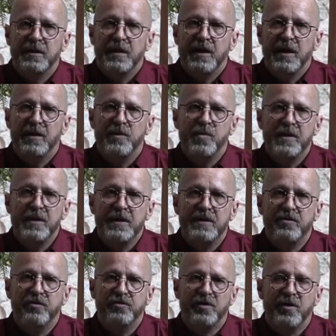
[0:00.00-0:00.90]
And we
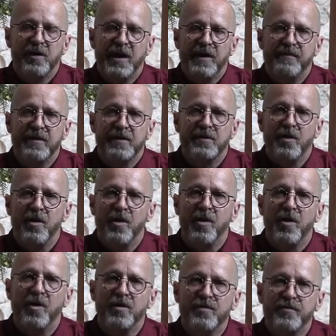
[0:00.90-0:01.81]
need to start having the
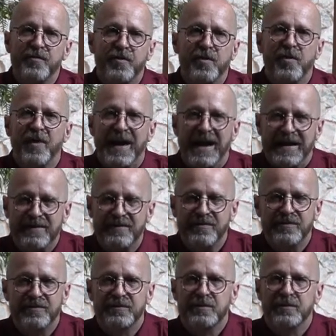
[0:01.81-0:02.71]
heart of
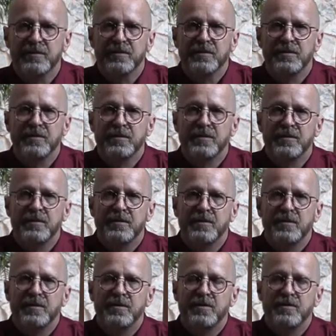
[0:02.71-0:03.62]
Christ
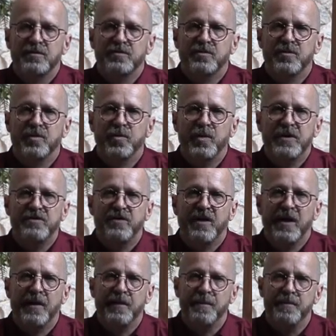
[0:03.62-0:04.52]
to reach
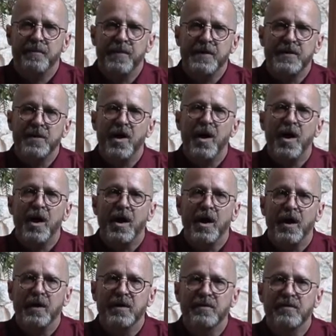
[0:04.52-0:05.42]
out
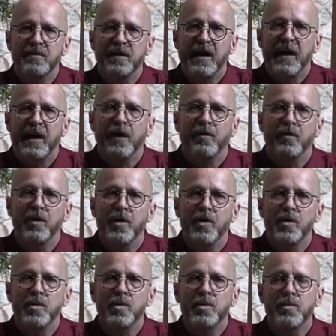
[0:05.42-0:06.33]
beyond our
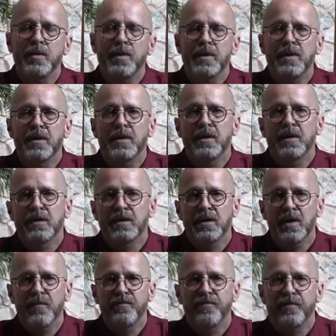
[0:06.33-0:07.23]
own
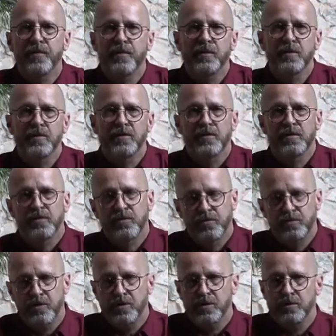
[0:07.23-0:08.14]
comfort
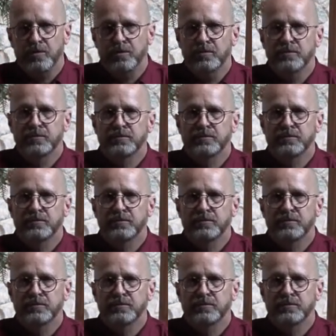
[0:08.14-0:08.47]
zone.